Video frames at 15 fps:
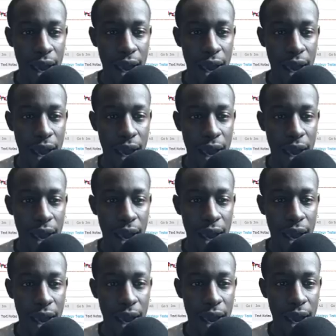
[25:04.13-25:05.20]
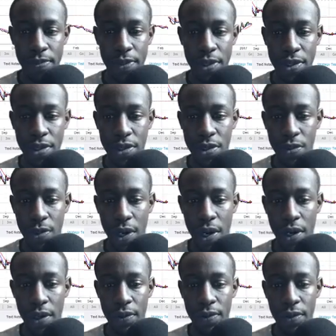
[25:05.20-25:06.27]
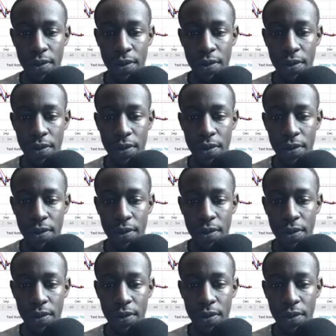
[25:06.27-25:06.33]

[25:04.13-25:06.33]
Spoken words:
charts drawn up. This is weird